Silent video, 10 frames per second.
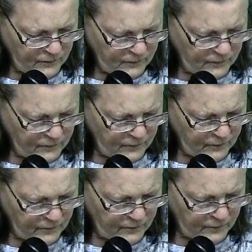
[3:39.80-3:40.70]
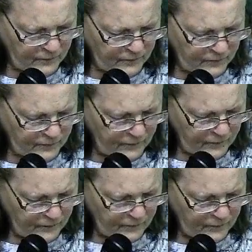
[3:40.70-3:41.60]
Esau Jacob's brother,
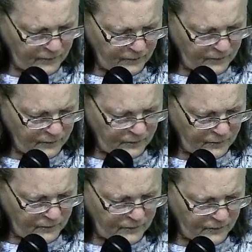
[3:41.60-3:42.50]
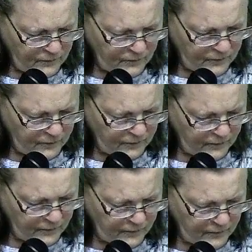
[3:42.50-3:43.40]
saith the Lord? Yet
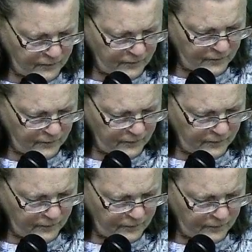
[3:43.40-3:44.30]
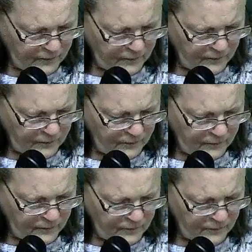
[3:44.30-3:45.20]
I loved Jacob,
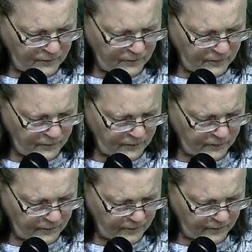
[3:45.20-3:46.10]
and I hate Esau,